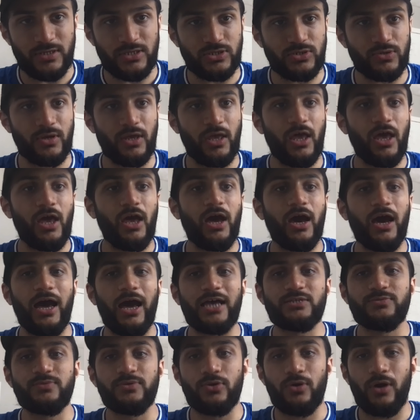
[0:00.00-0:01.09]
So
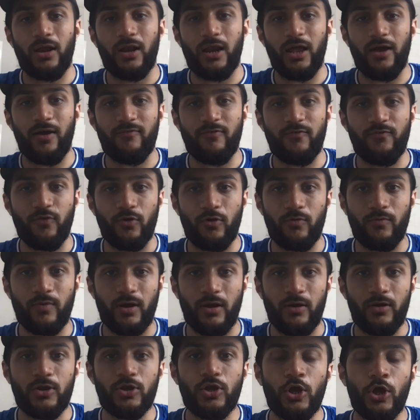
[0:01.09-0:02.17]
as we know, I'll have a photo over
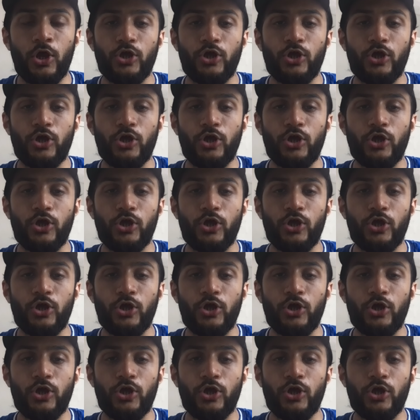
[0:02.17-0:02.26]
here.